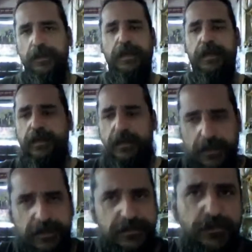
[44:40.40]
and he
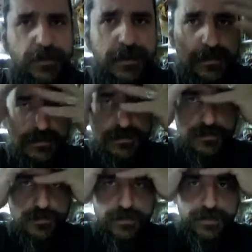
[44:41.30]
doesn't want
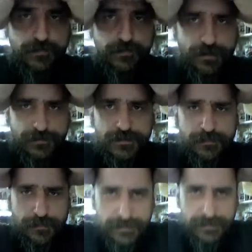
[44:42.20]
to know any questions in
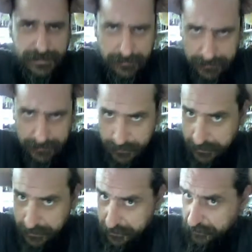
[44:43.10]
particular, he just
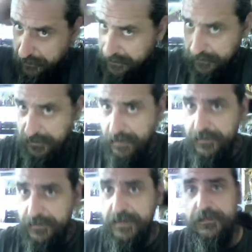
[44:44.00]
wants to know what's going on
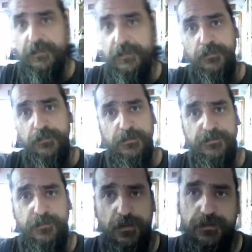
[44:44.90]
with him. He pulls the
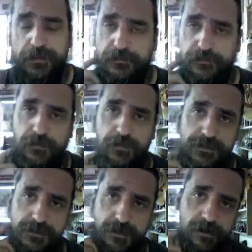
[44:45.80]

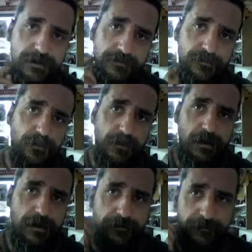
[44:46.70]
foolish card, the fool
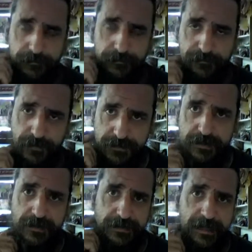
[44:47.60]
card. First
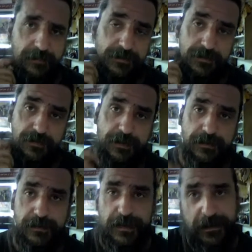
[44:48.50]
thing you can tell him is, you know what,
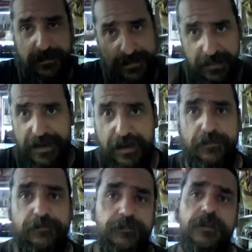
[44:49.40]
you got to settle down.
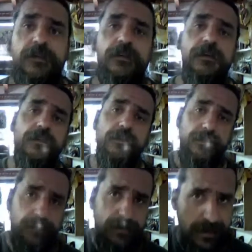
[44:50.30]

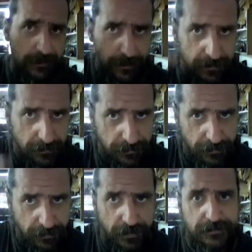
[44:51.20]
You got to bring your
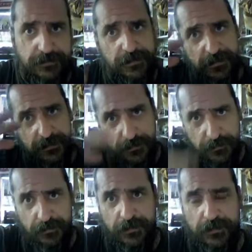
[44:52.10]
thoughts into